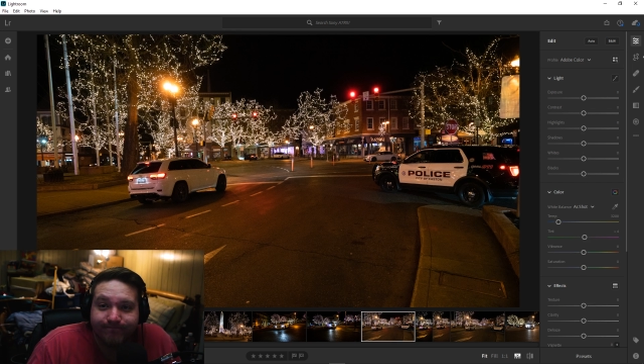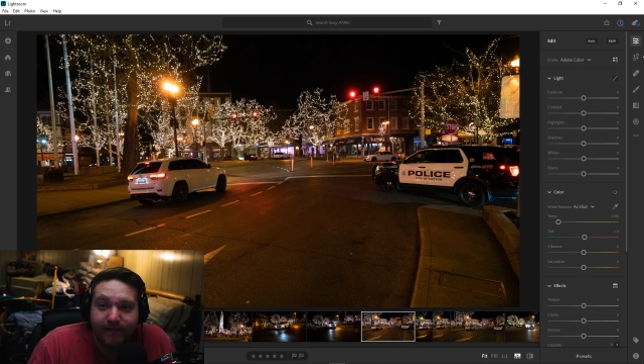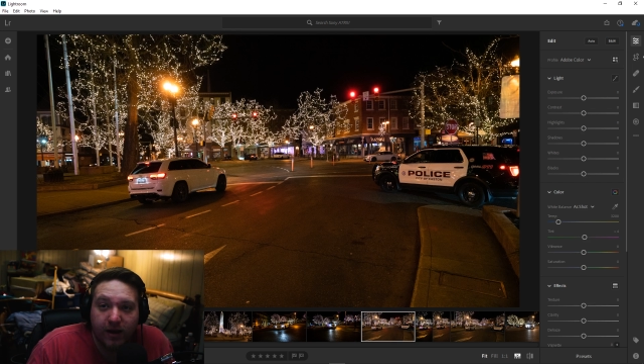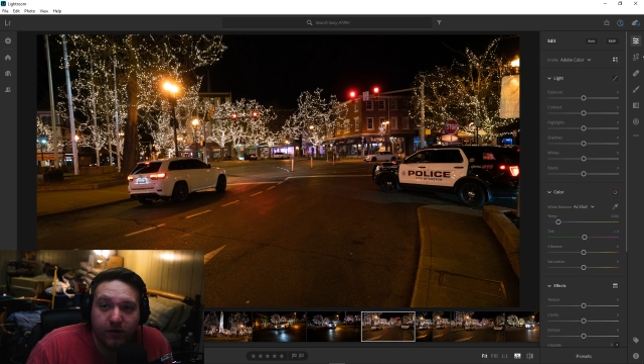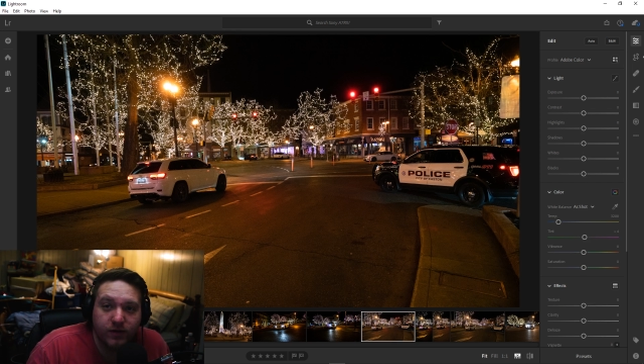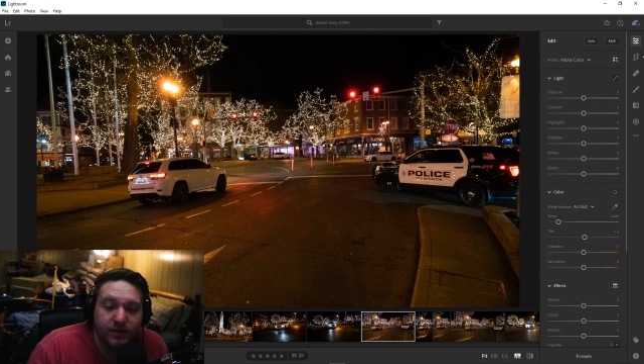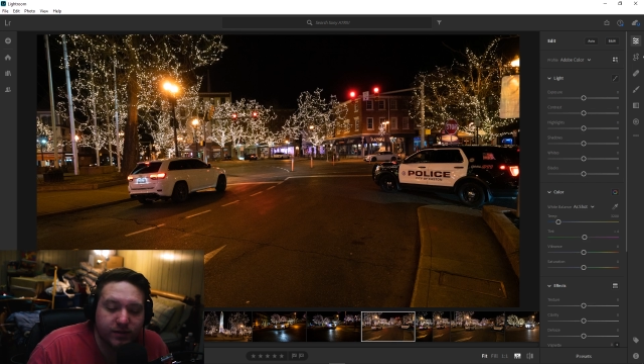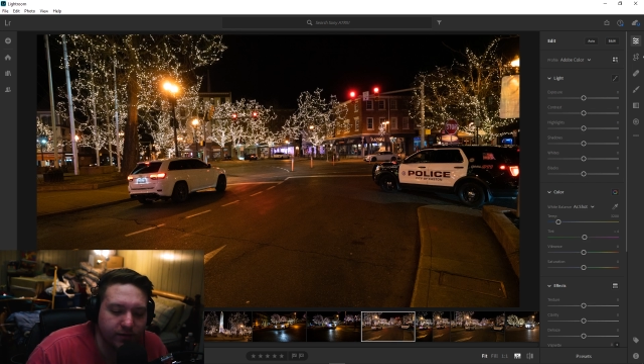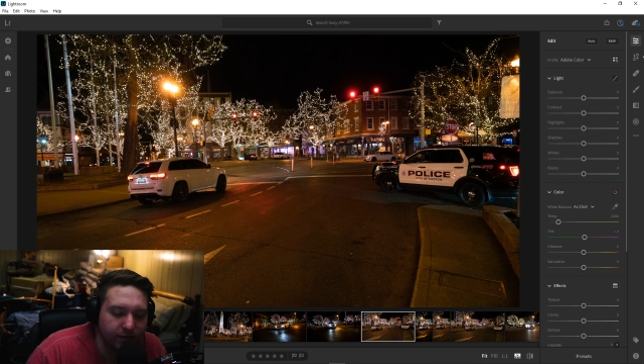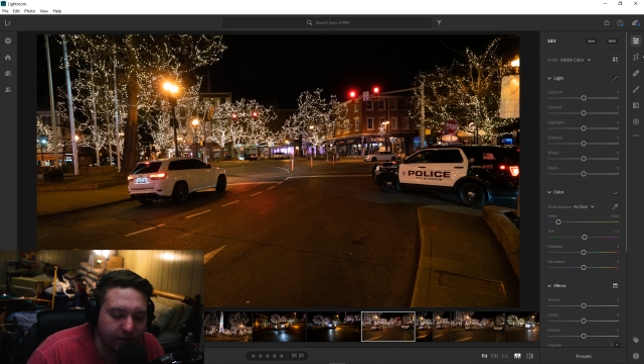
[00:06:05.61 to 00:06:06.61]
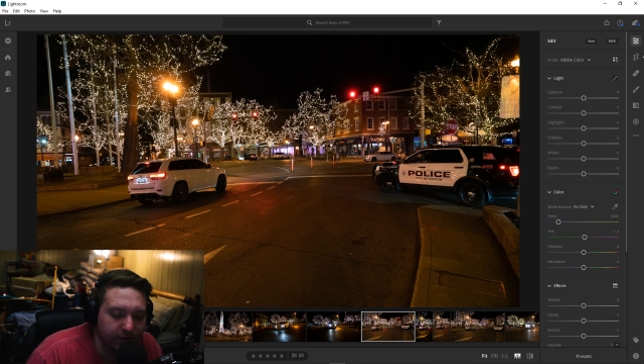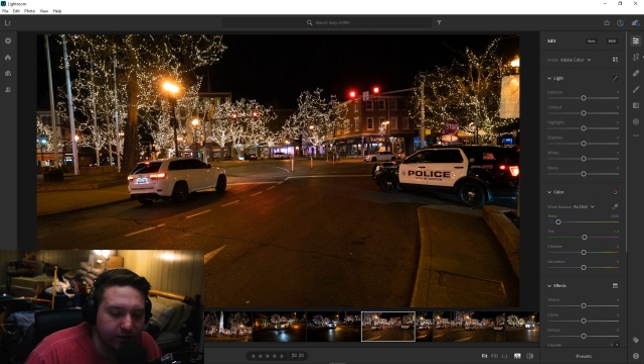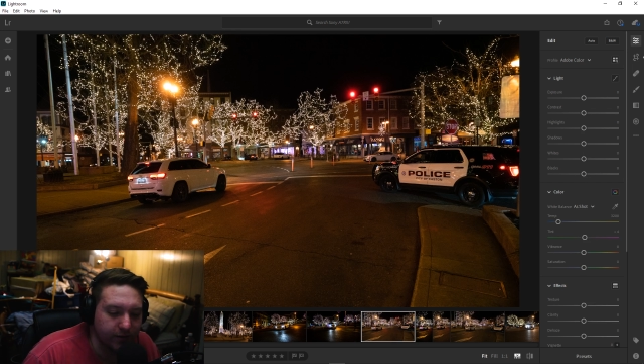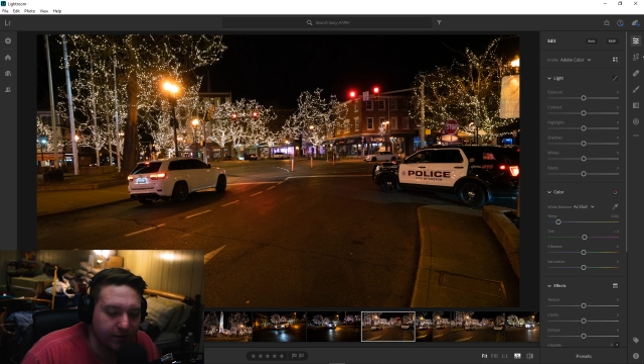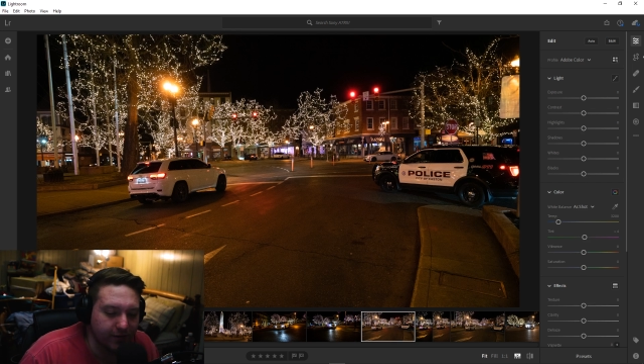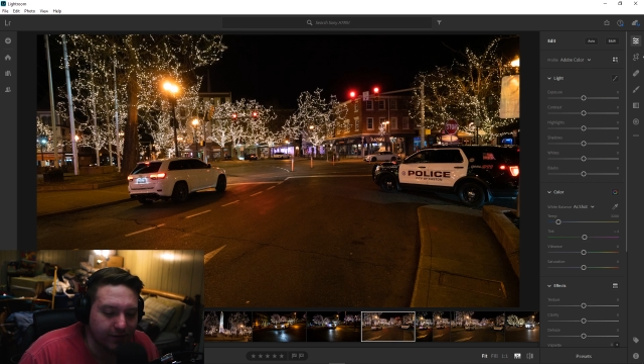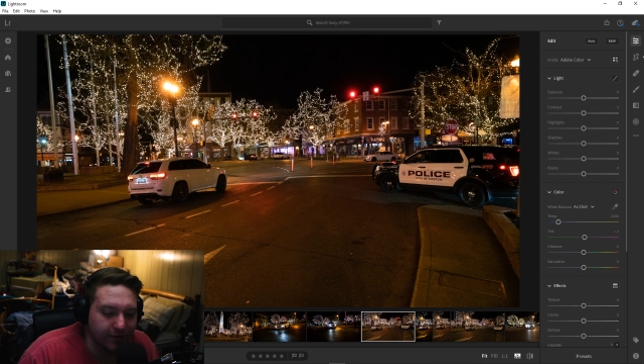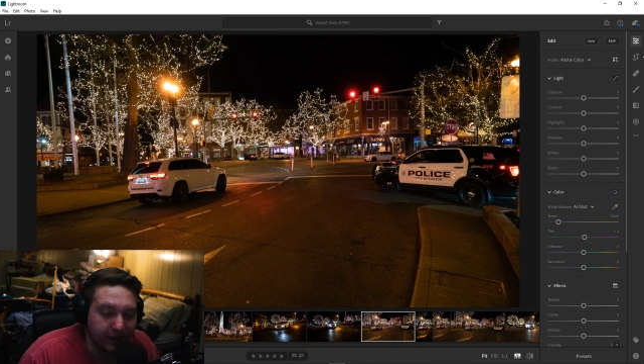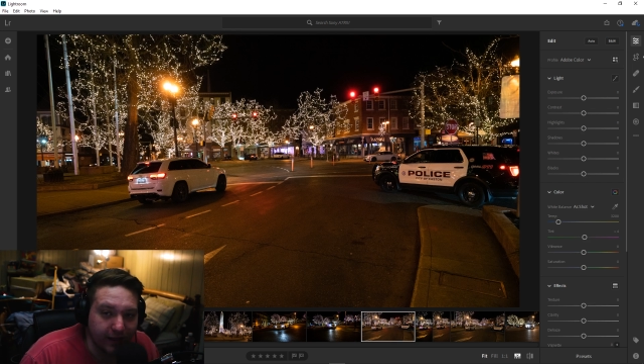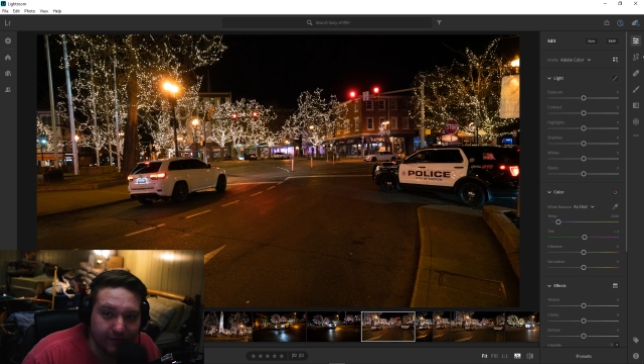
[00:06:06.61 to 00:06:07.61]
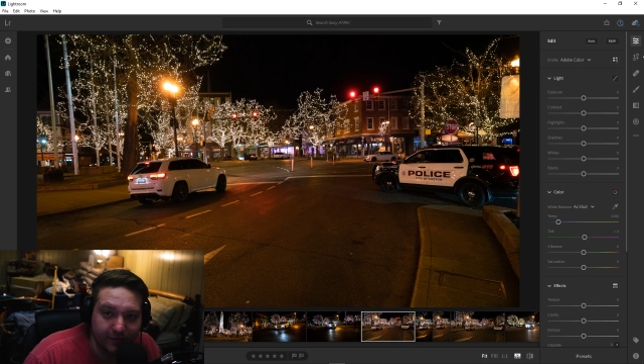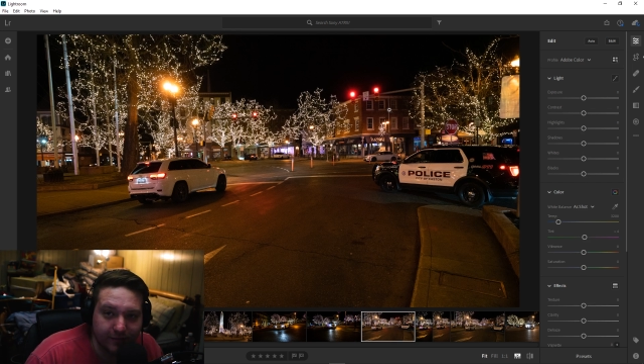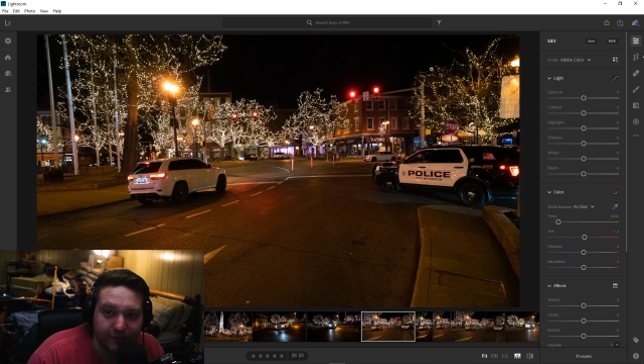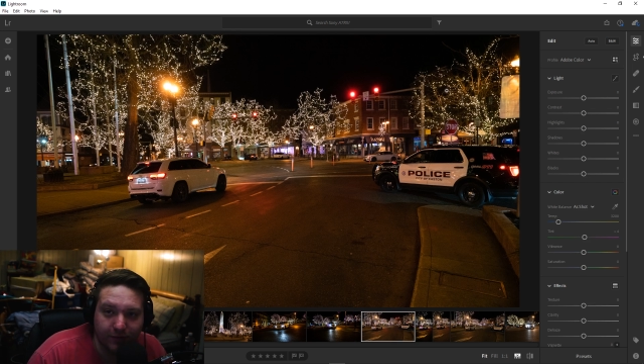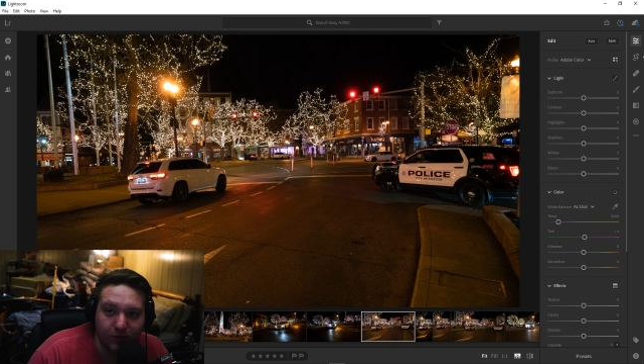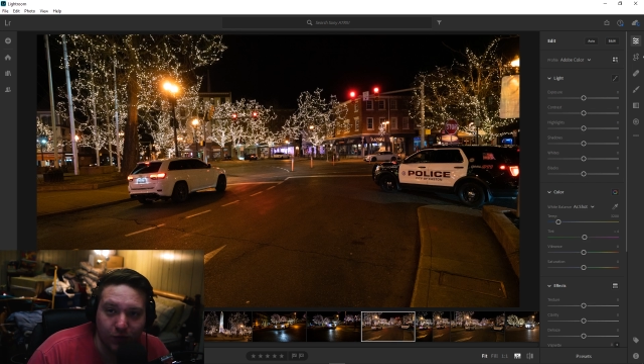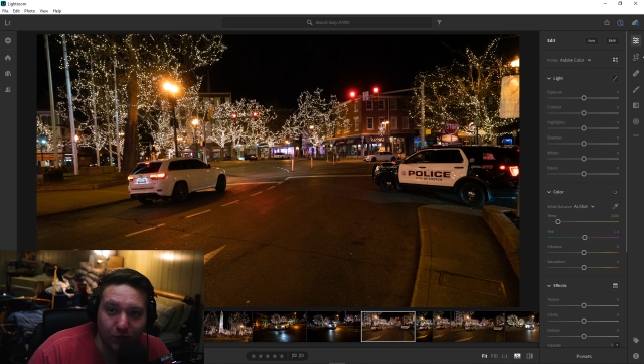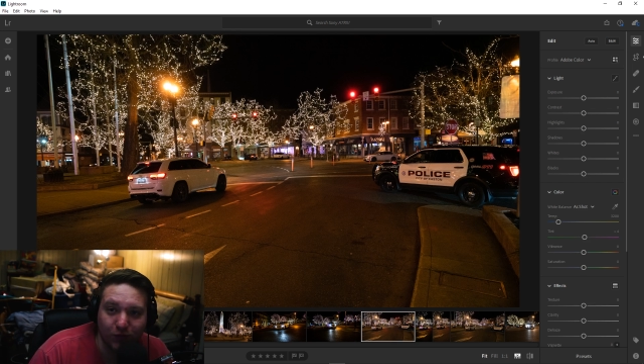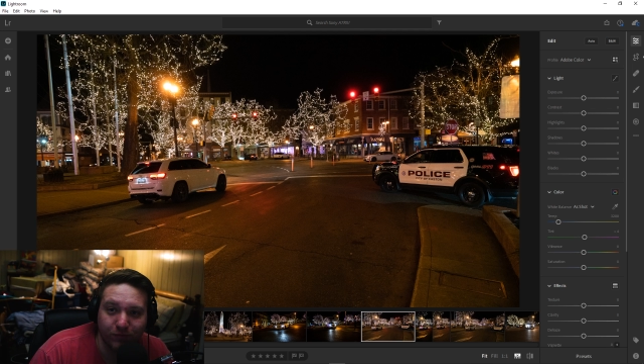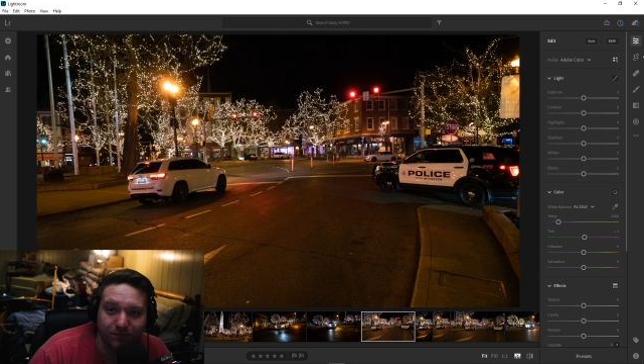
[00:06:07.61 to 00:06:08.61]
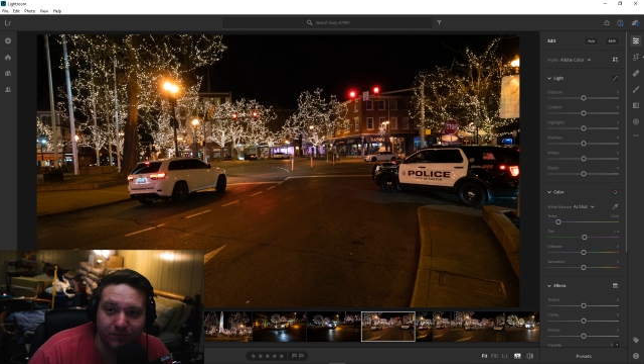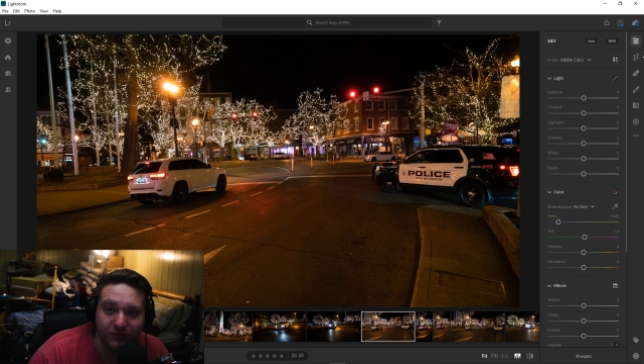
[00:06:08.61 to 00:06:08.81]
how to do this, like YouTube.